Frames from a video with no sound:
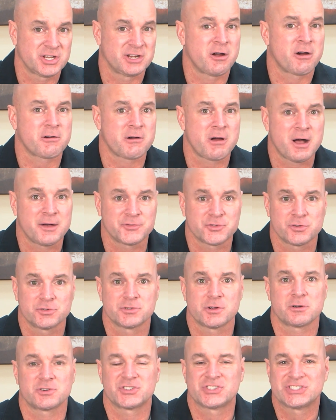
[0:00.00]
and our
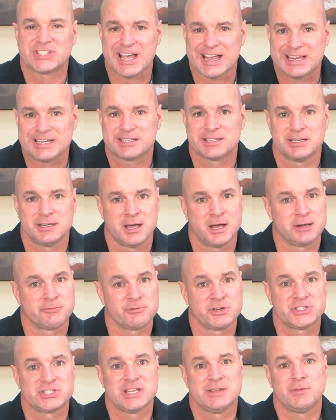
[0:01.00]
officers are second to none,
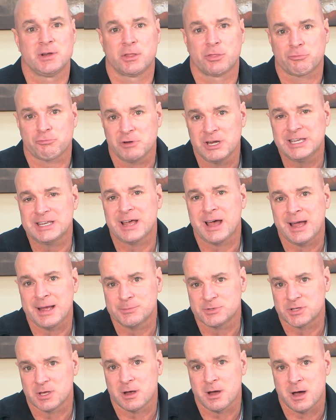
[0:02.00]
receiving 3
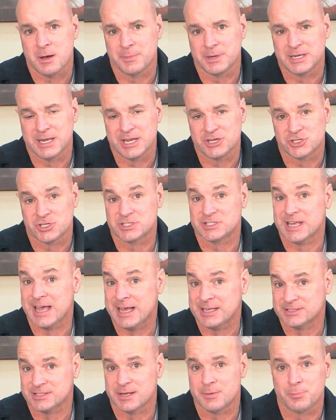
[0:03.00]
times the commendations
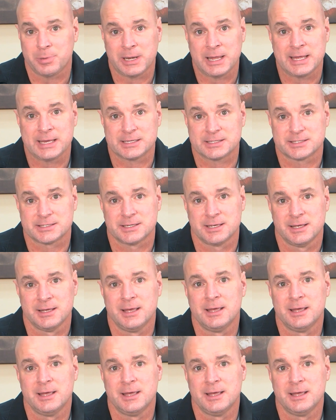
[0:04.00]
as complaints.